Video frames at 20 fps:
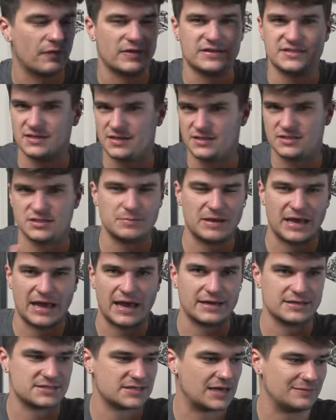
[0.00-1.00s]
They sent it to me
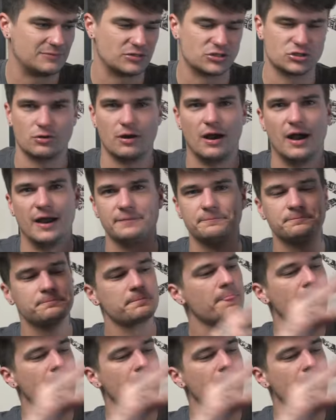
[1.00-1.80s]
ahead of time to try.